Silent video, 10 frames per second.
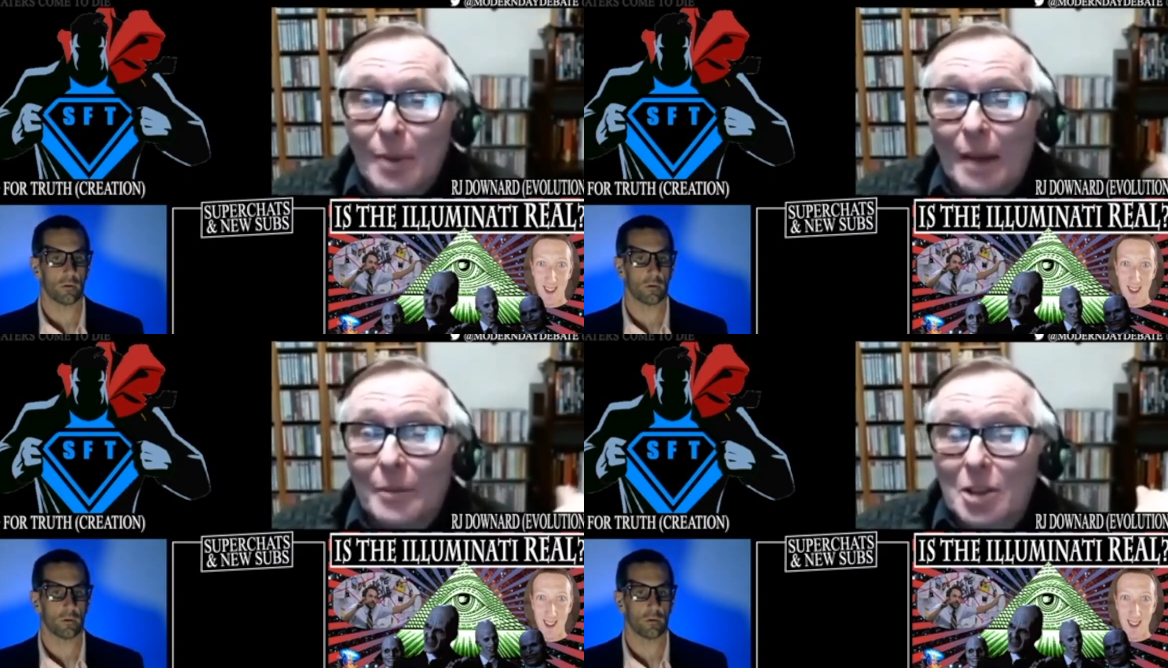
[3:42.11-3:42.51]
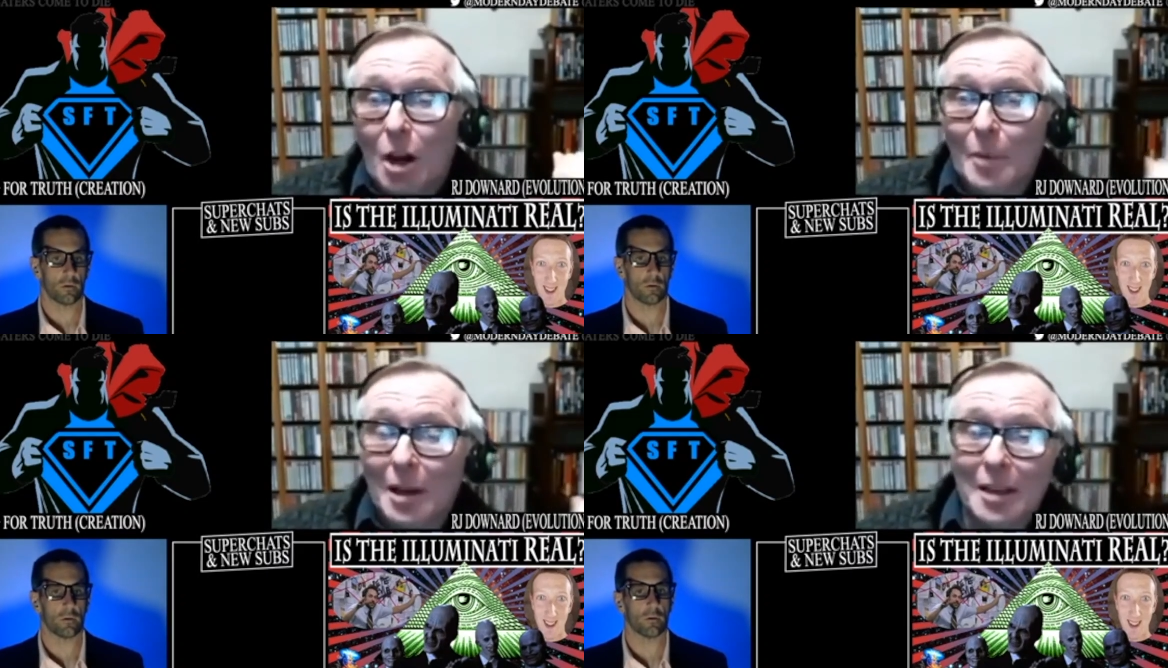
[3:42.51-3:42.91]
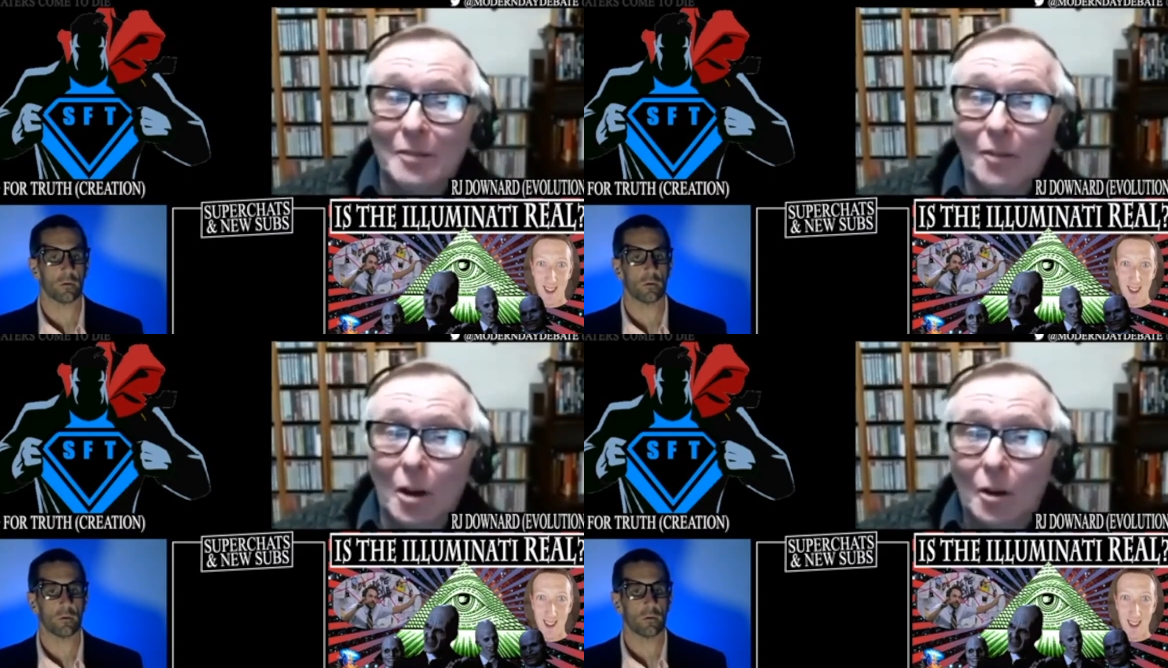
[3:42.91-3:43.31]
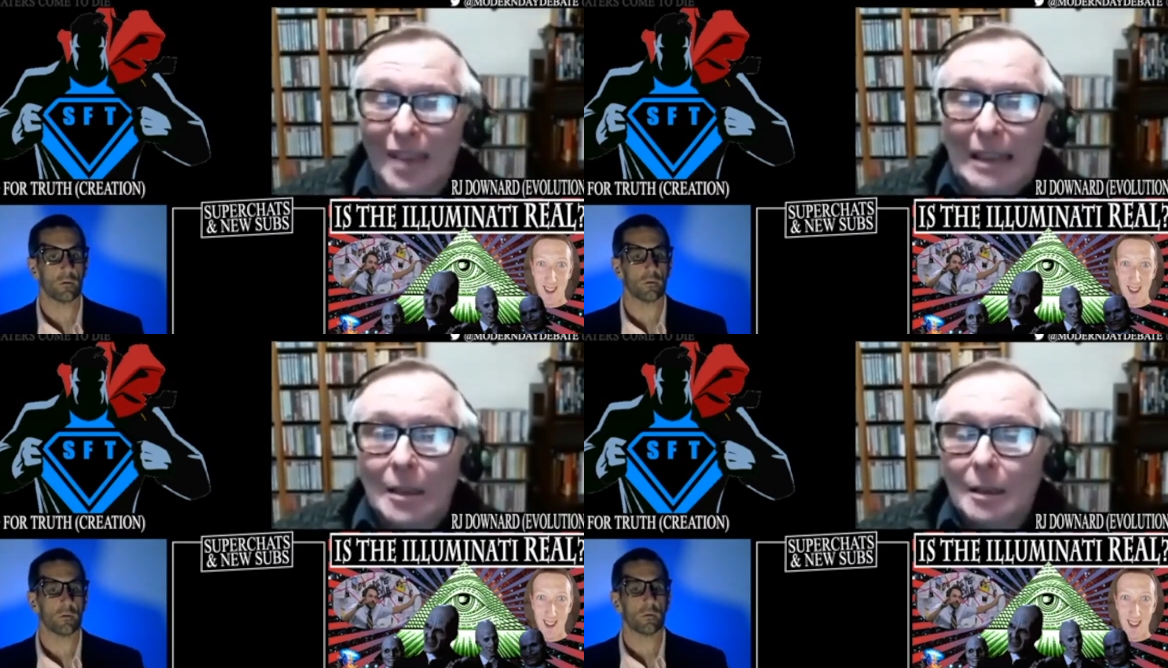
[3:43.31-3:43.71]
Speaker 1: you have a dogma okay.
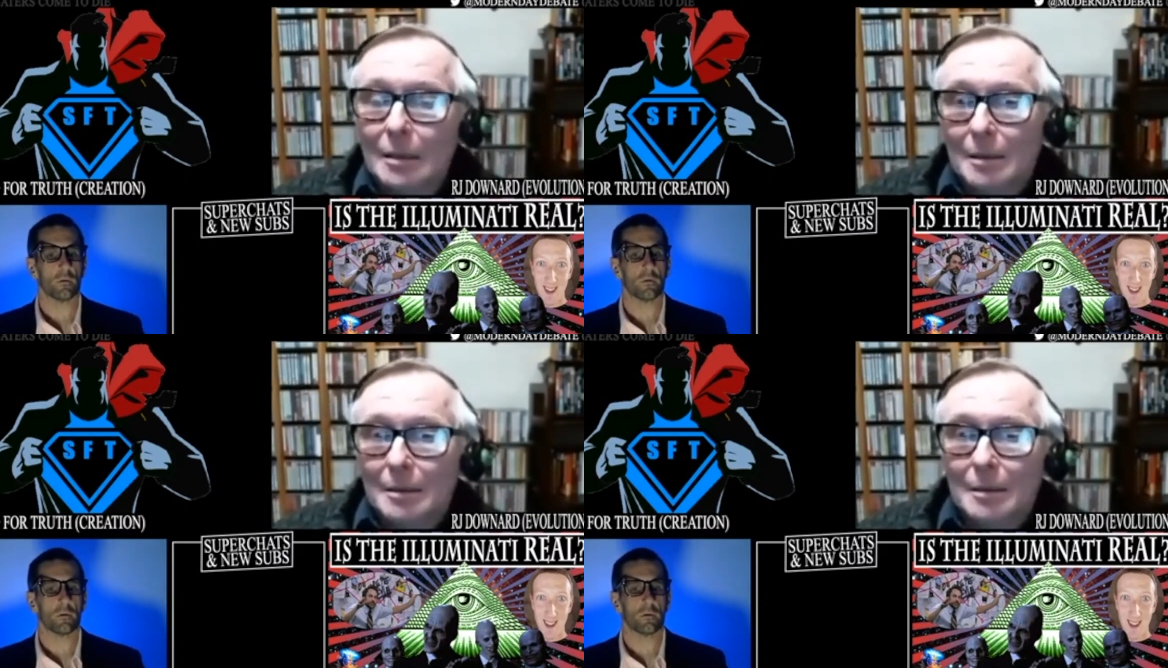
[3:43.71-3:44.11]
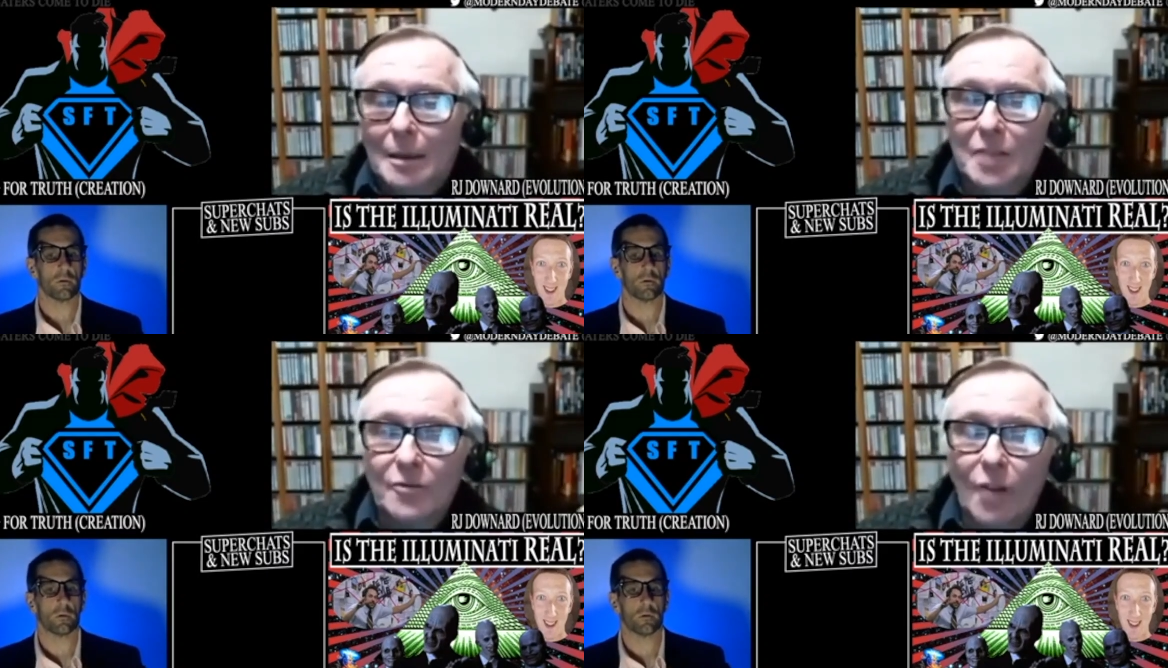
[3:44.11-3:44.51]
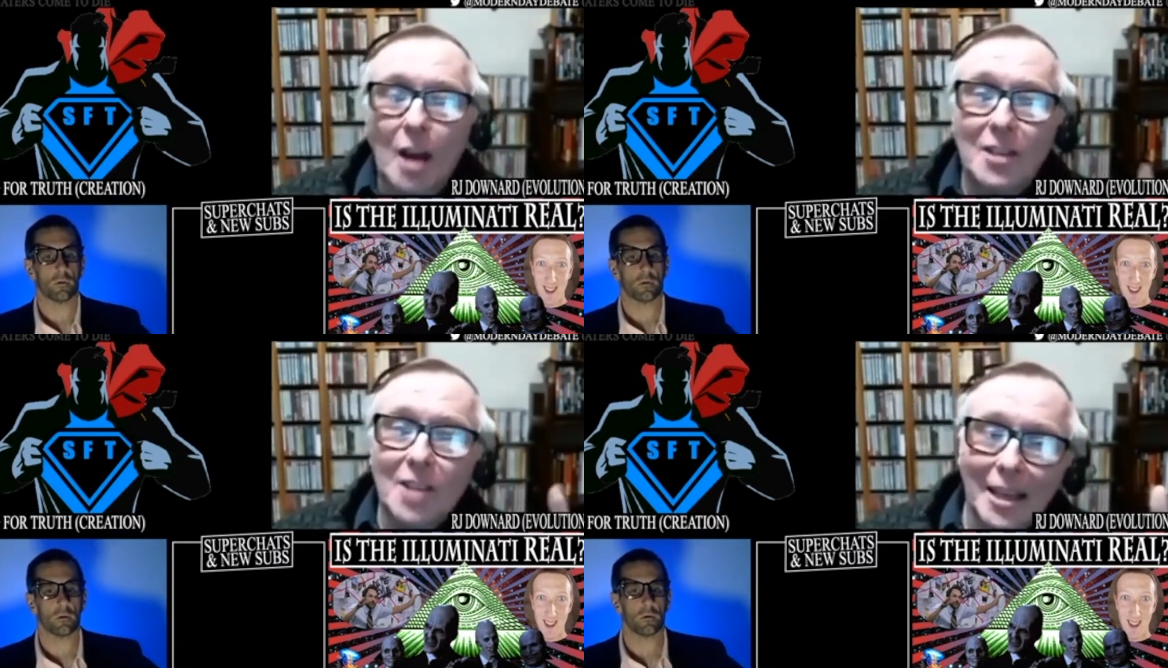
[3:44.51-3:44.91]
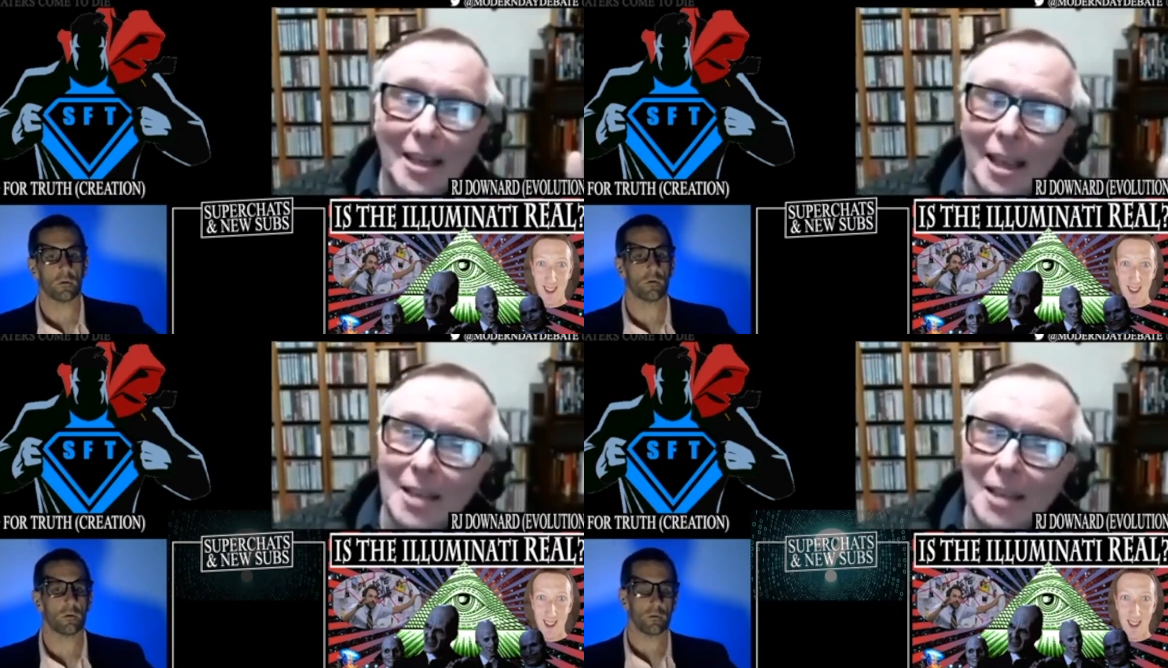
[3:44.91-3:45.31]
involved? Okay. As far as I
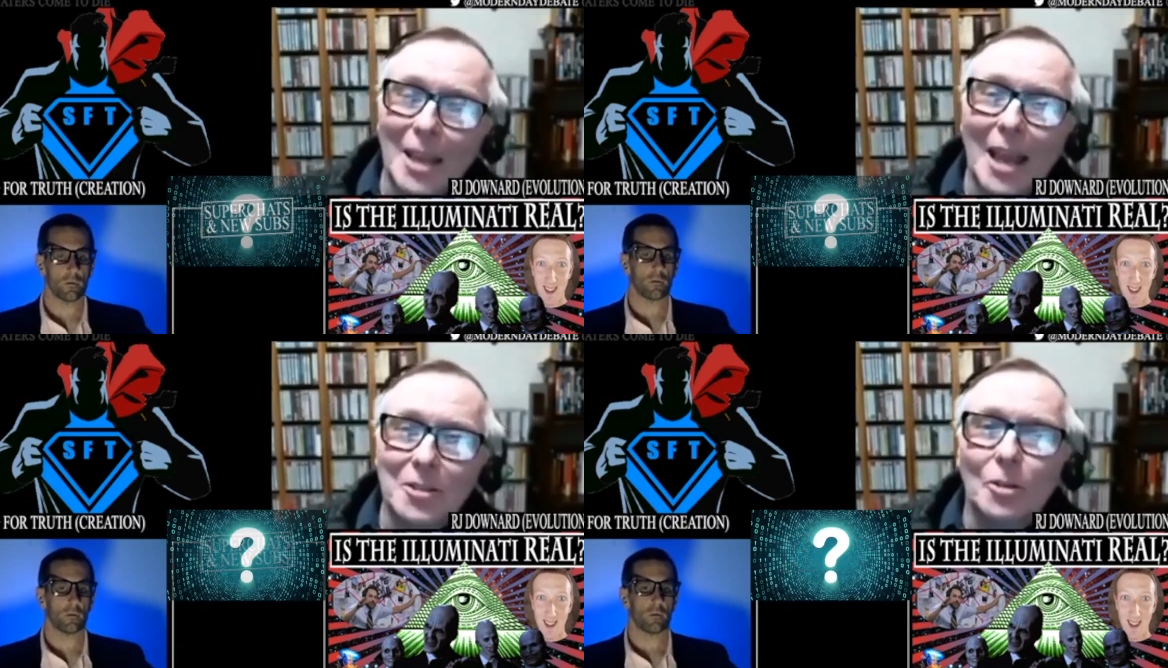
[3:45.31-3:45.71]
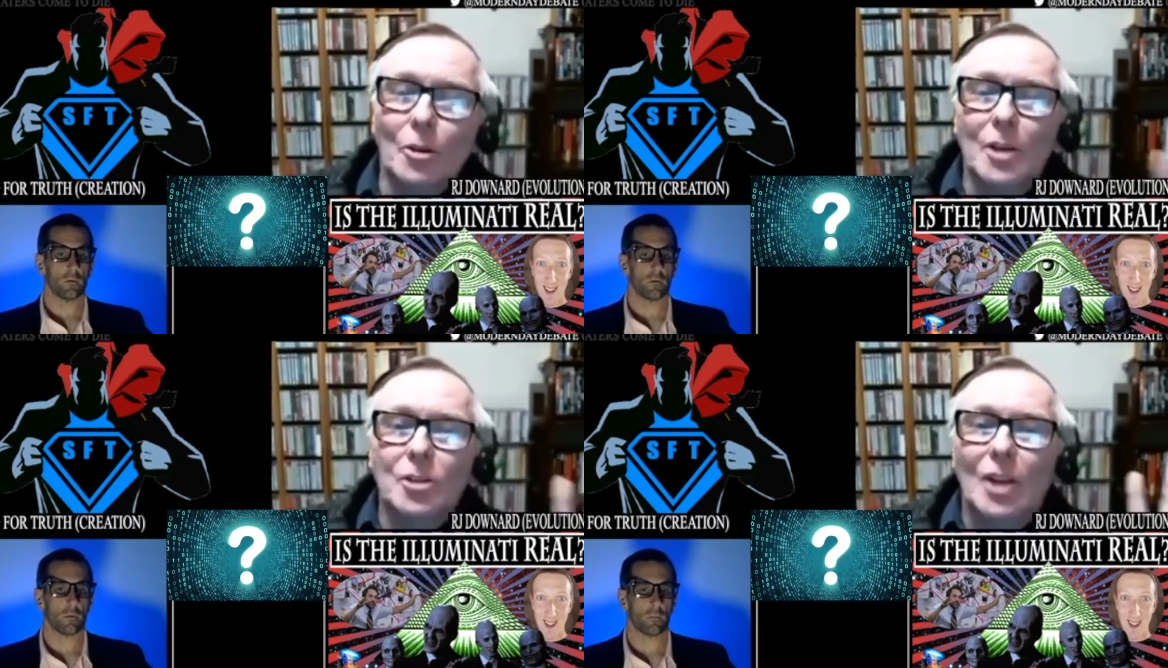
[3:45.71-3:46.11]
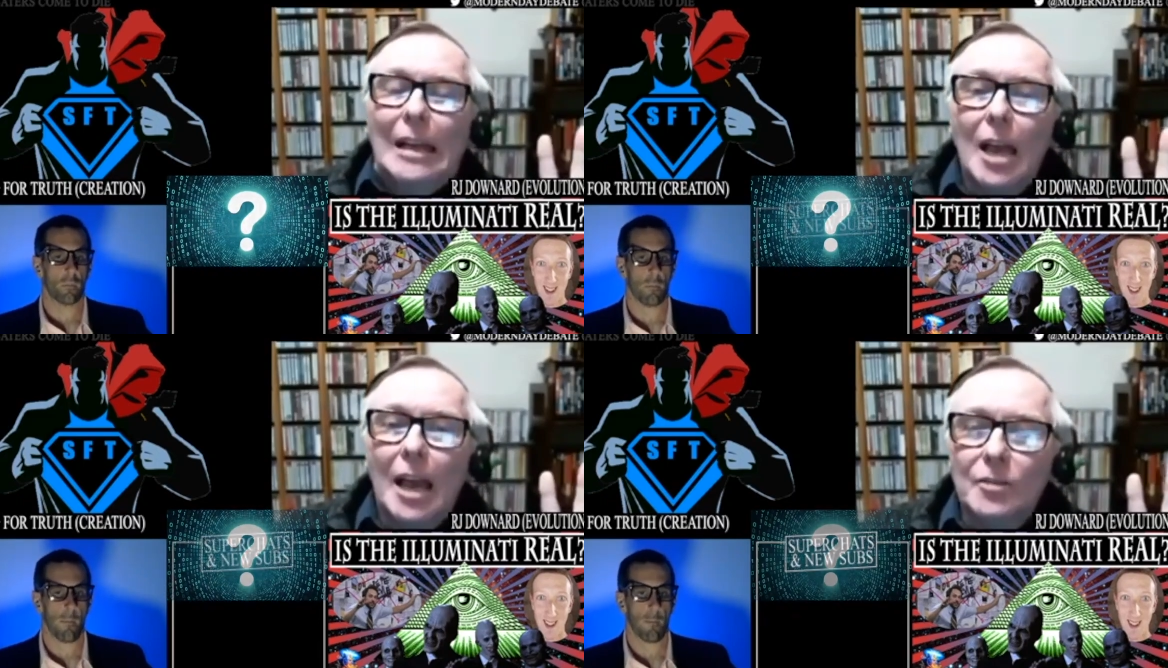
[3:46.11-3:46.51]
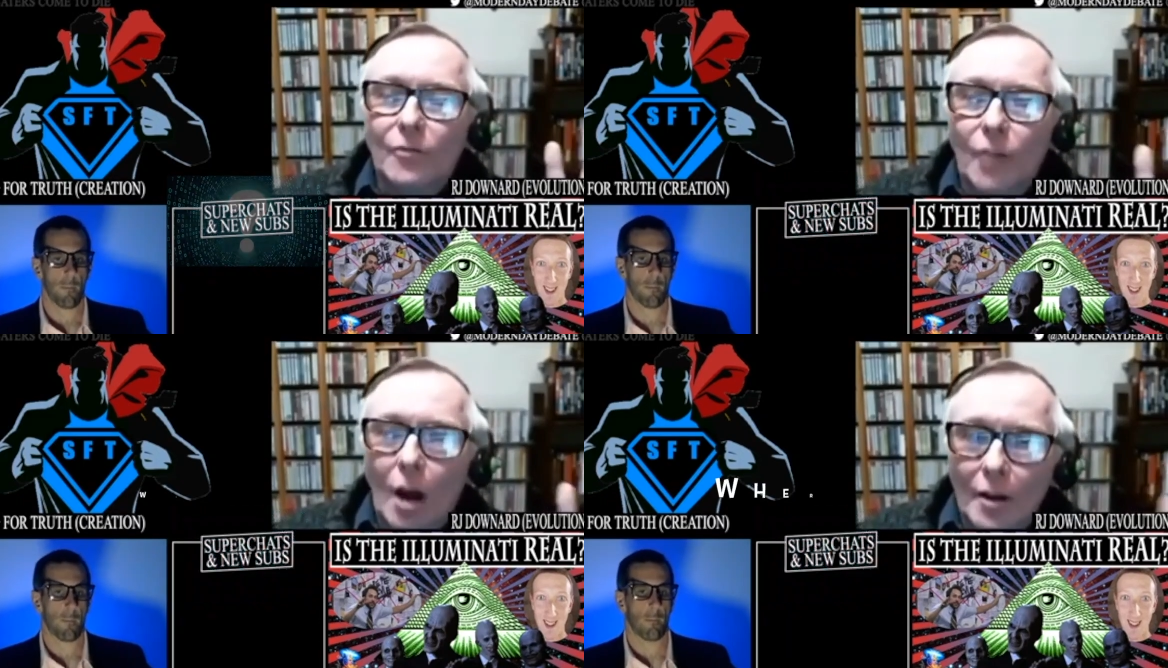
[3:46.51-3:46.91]
can, uh, let me ask you a question. As
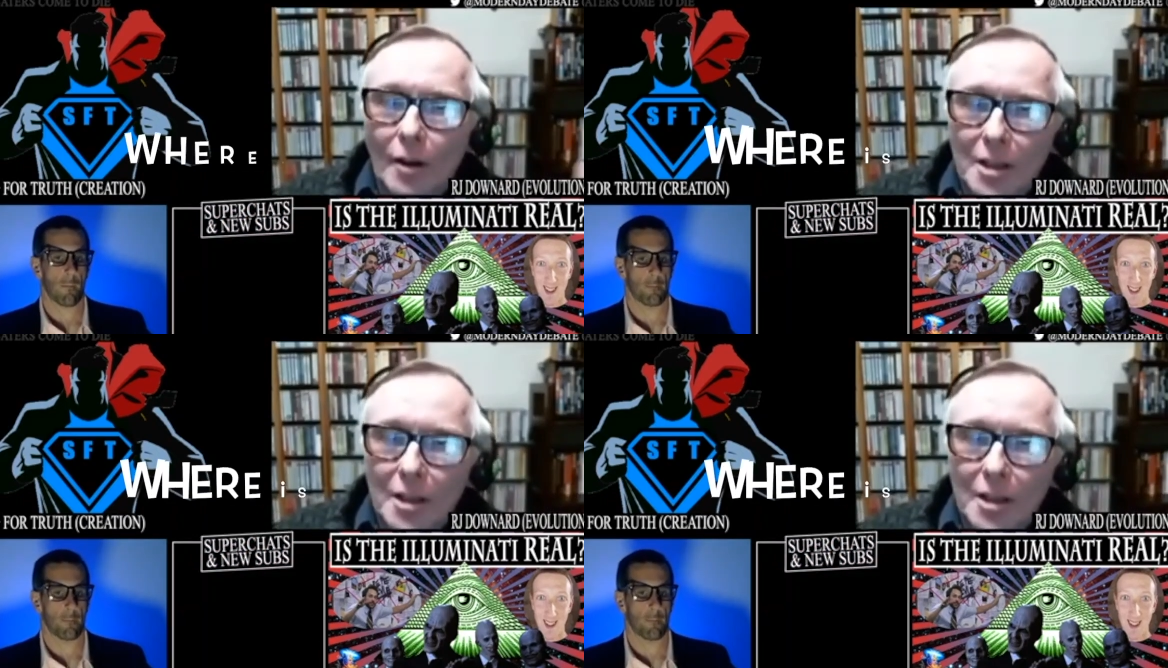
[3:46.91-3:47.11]
oh, far as